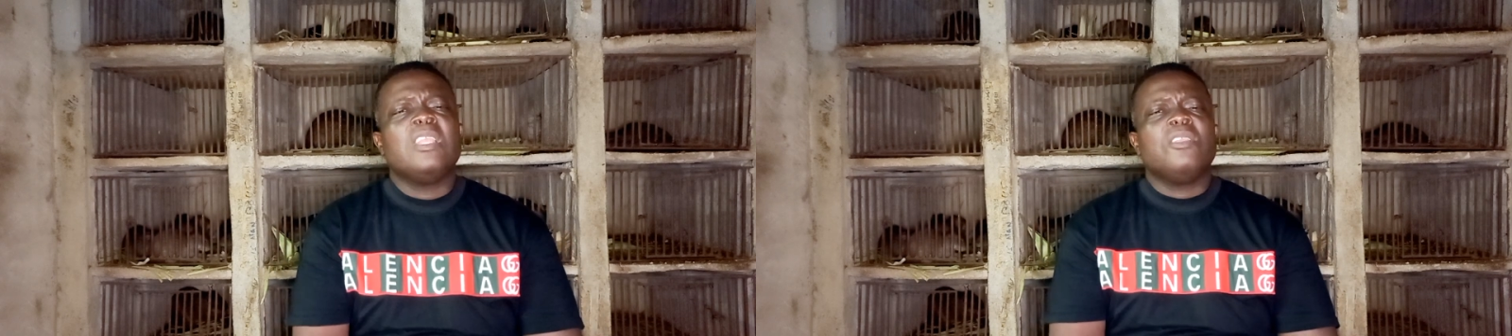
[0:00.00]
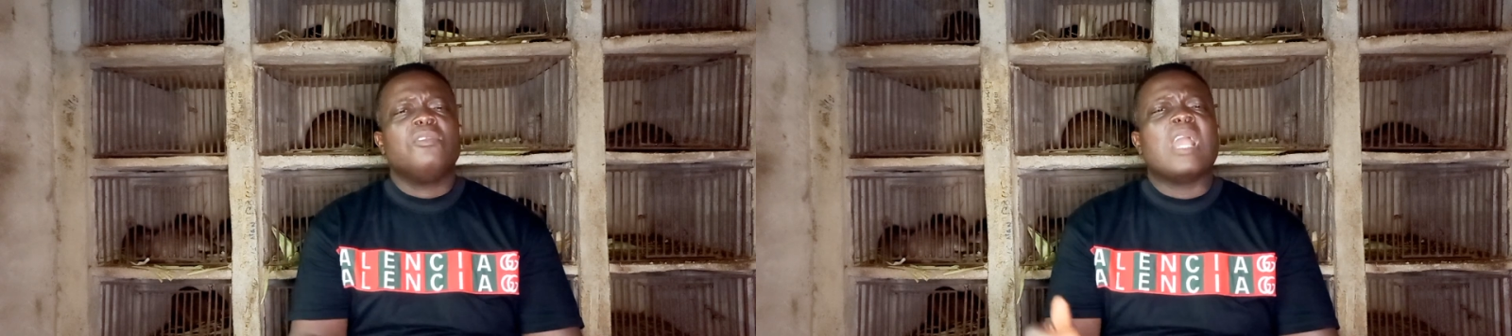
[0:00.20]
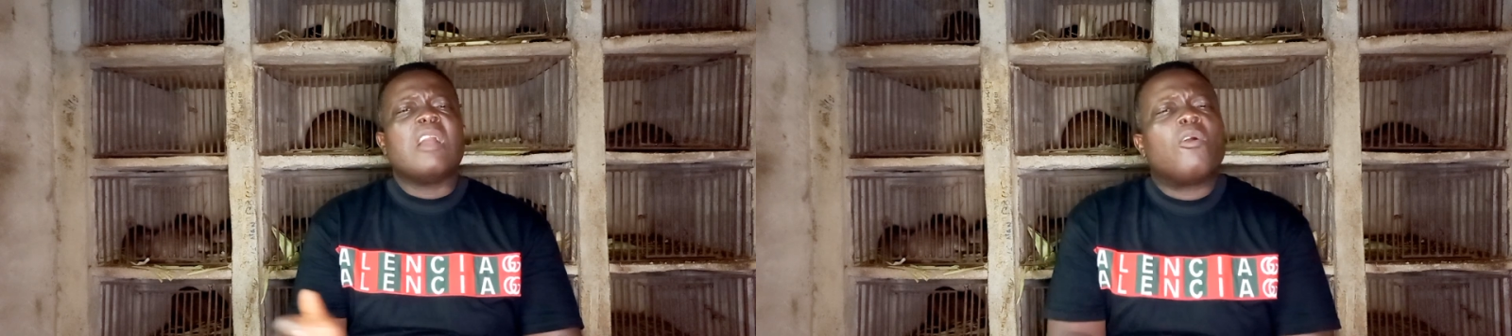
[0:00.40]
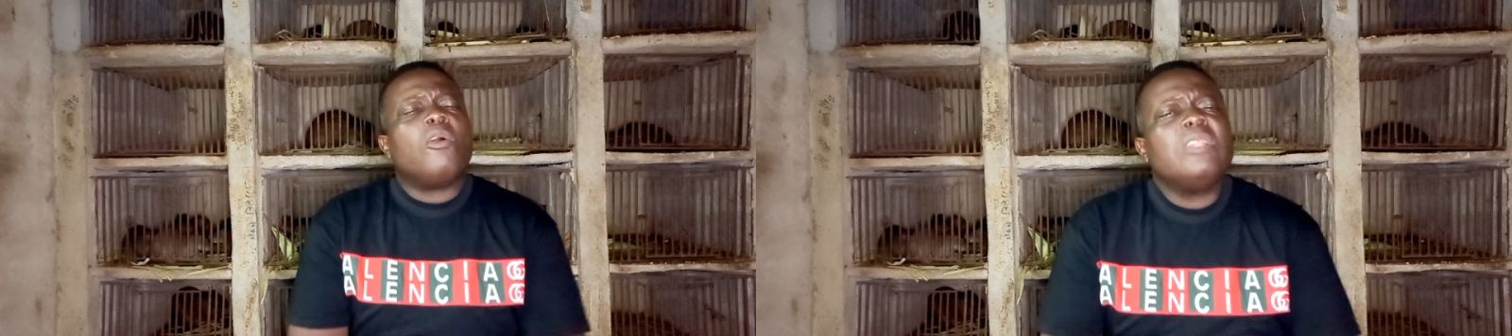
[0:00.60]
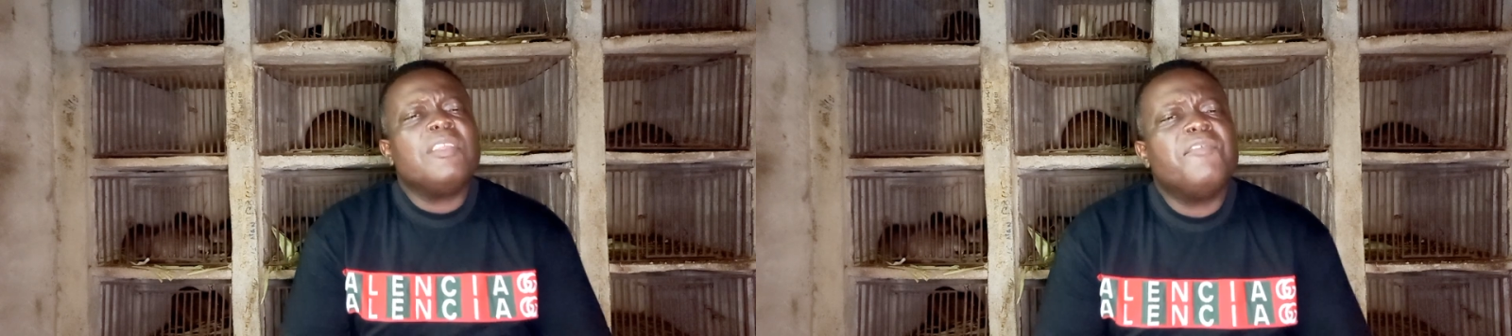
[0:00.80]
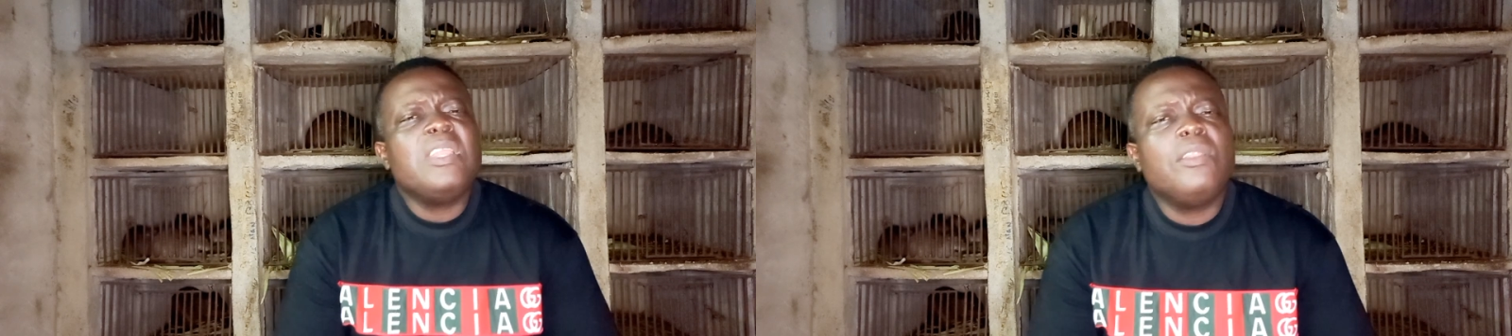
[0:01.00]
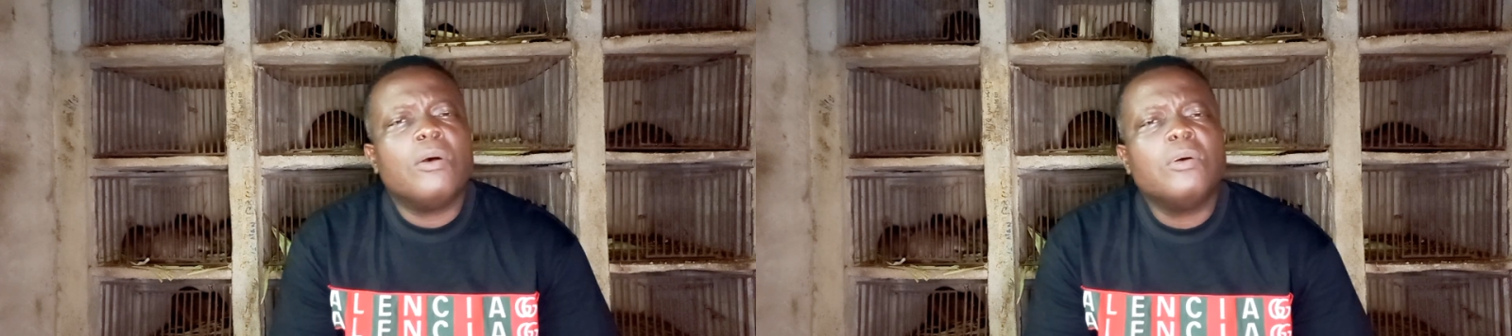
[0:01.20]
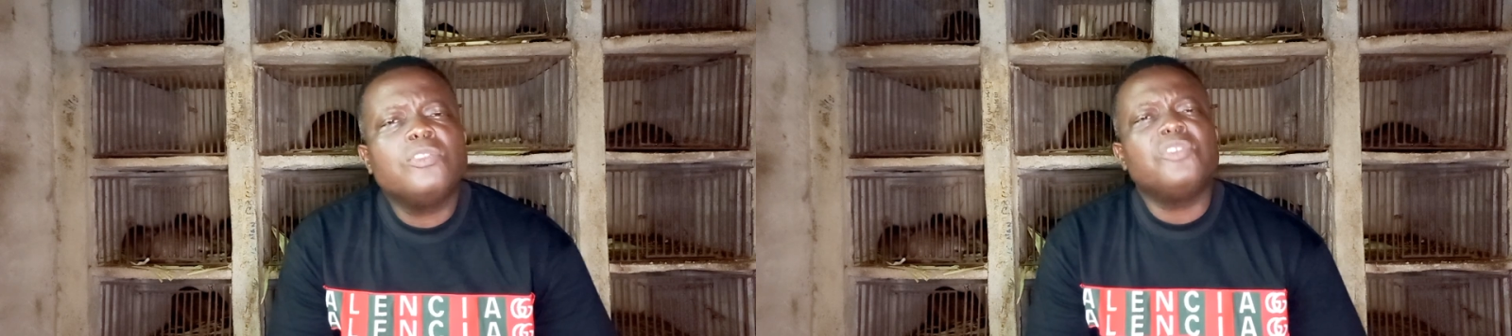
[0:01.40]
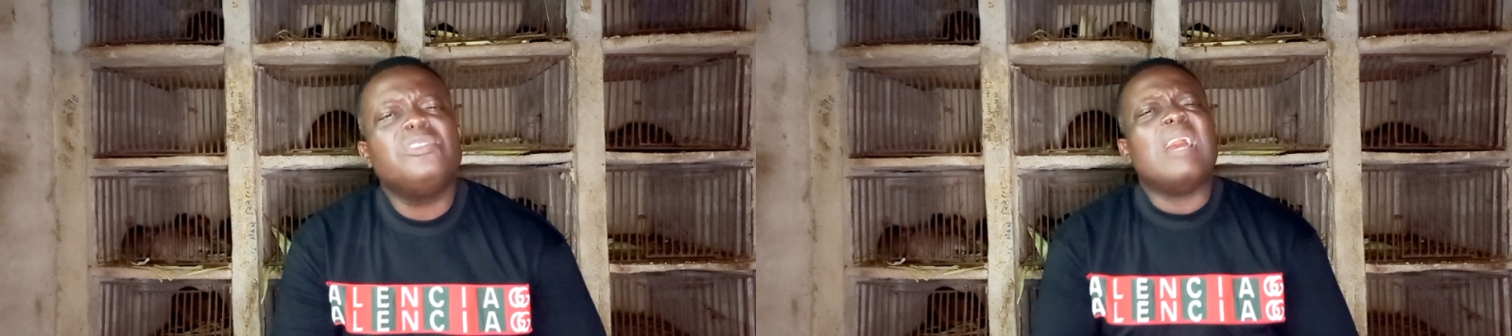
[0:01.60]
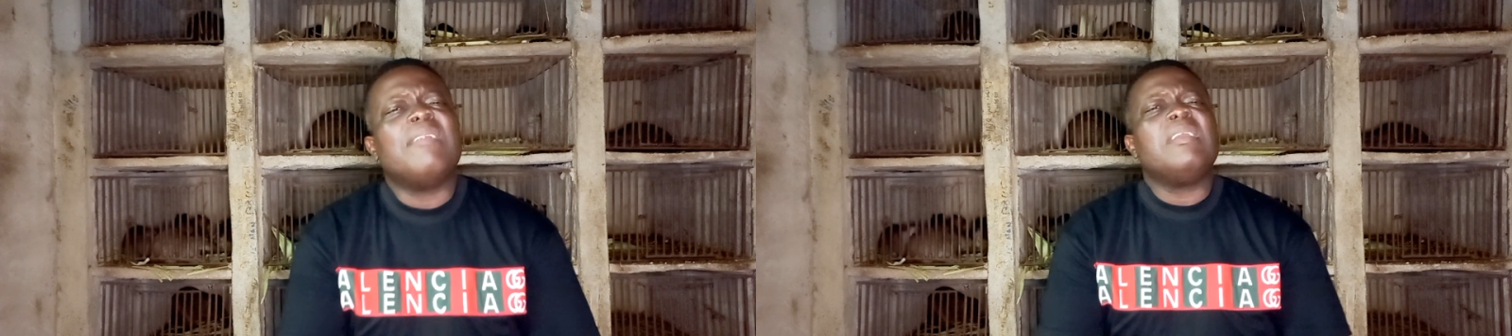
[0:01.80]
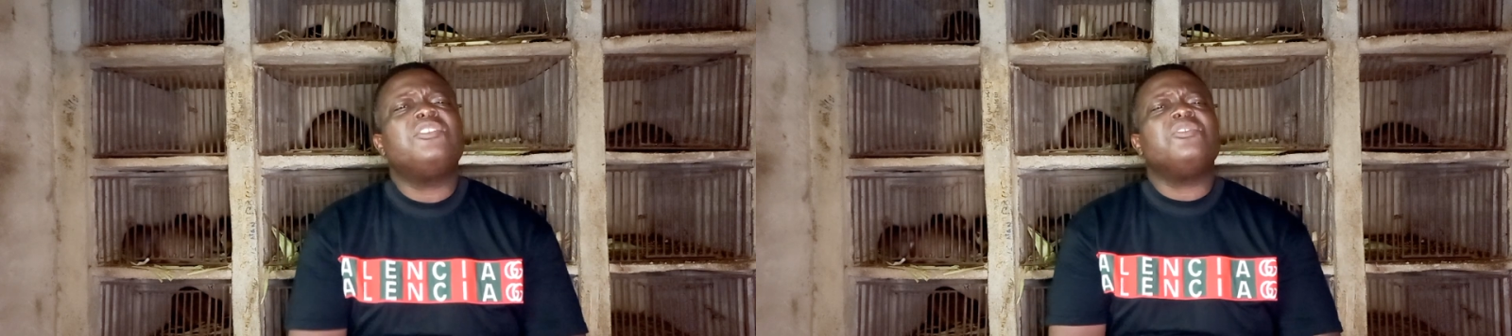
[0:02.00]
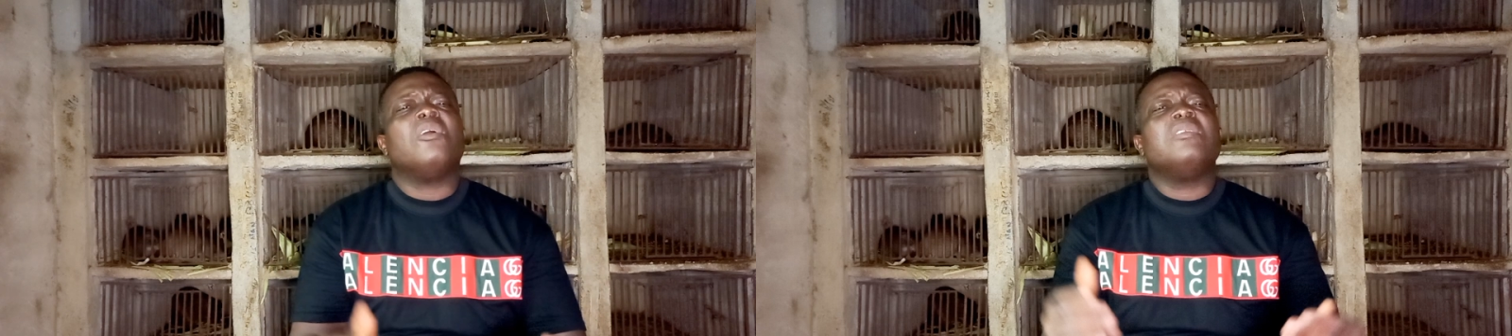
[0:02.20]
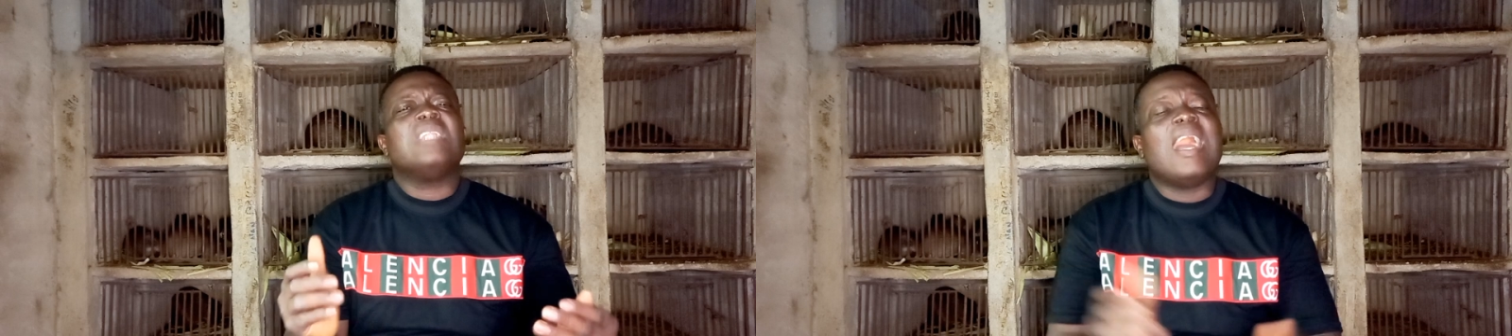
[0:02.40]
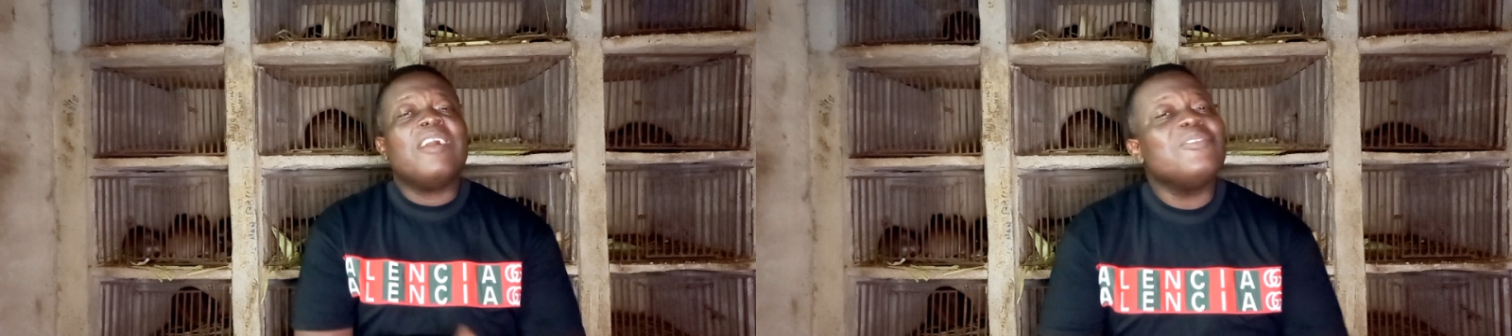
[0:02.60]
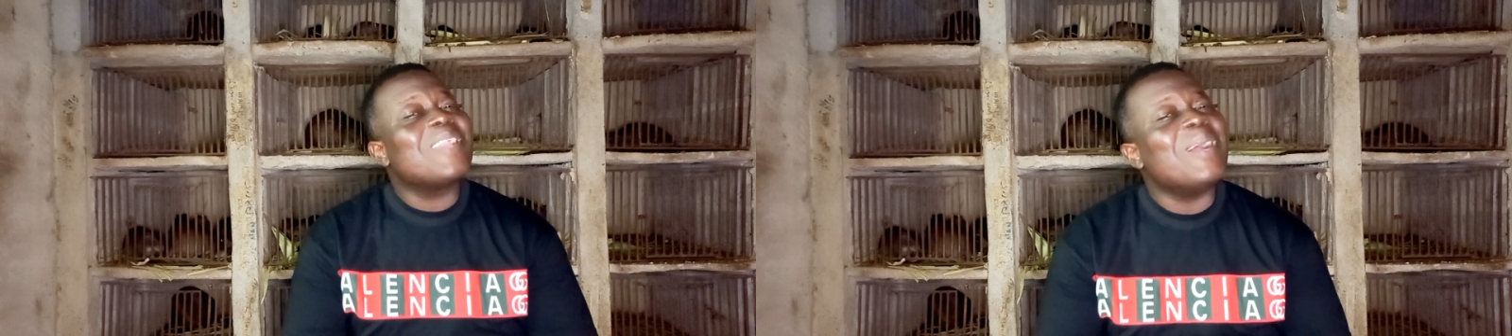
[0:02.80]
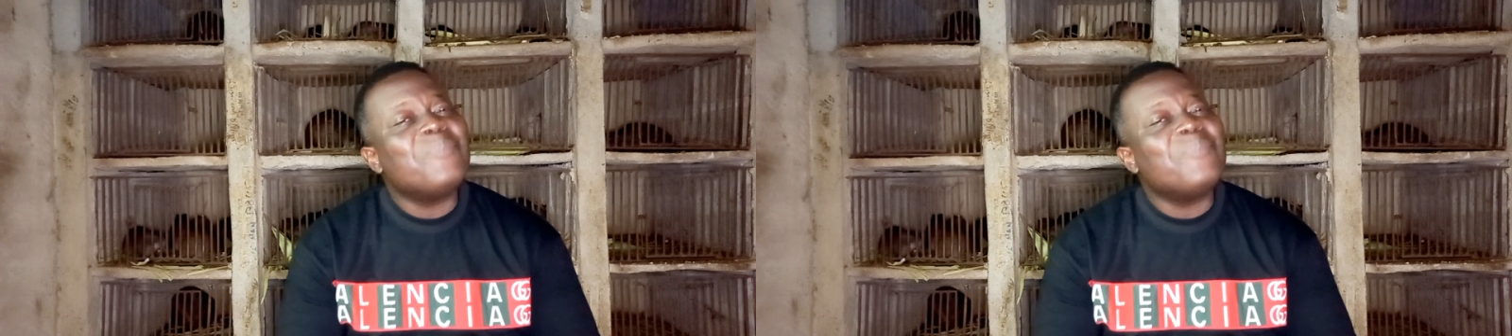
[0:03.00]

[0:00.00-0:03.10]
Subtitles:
you can call the vendor to direct you on how you can